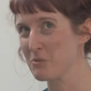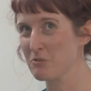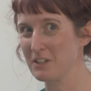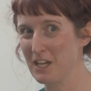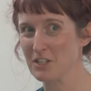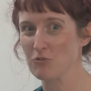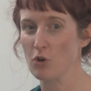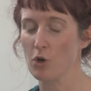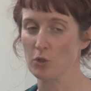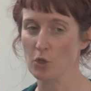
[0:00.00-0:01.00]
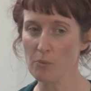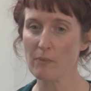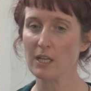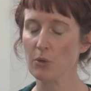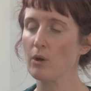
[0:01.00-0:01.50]
movie gets wrong. Not
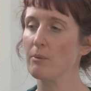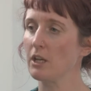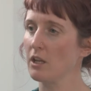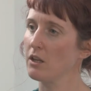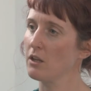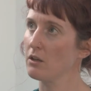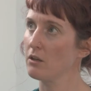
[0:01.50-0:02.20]
many women in